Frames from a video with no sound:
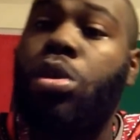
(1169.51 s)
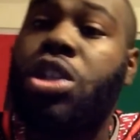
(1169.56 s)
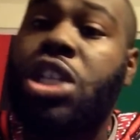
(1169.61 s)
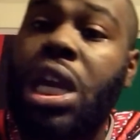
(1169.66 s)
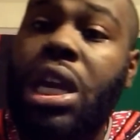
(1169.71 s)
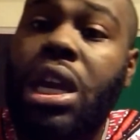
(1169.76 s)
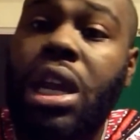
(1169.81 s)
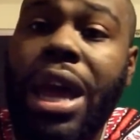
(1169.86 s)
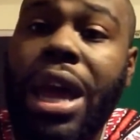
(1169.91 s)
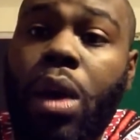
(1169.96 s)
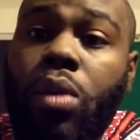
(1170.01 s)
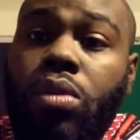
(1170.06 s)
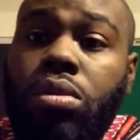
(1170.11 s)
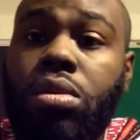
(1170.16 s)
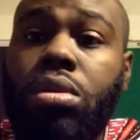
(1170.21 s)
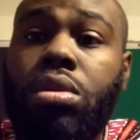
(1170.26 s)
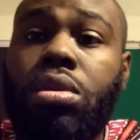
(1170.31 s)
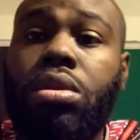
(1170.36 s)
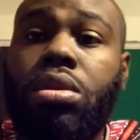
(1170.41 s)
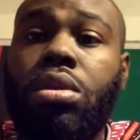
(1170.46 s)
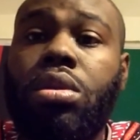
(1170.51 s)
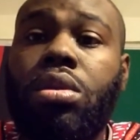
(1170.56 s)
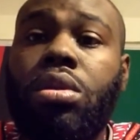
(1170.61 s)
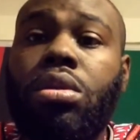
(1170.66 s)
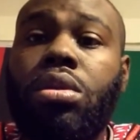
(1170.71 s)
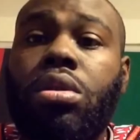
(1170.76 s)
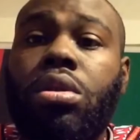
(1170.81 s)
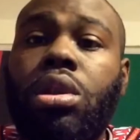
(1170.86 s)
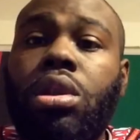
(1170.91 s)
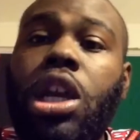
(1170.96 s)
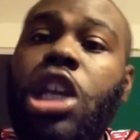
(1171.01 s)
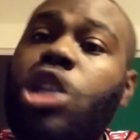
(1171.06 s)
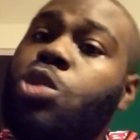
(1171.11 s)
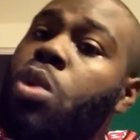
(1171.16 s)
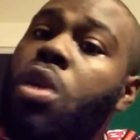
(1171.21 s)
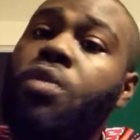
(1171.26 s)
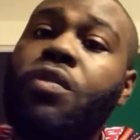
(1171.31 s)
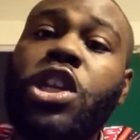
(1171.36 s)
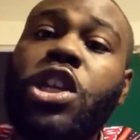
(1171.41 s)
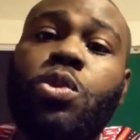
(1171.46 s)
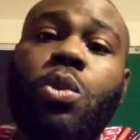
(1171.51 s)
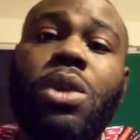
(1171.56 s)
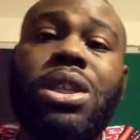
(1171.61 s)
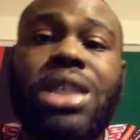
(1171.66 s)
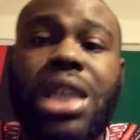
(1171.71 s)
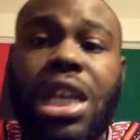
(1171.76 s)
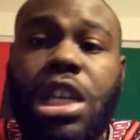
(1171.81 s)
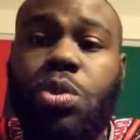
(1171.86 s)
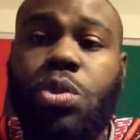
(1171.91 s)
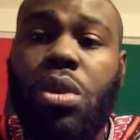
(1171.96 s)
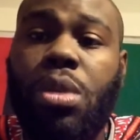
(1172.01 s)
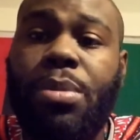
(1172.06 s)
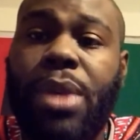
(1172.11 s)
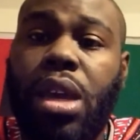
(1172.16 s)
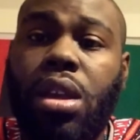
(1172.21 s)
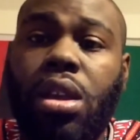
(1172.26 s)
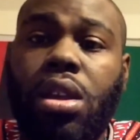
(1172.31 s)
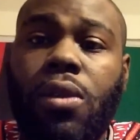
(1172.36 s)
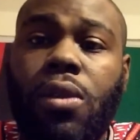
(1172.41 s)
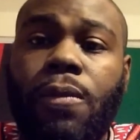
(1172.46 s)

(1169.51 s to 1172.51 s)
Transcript: Check it out. Each one reach one, teach one, man.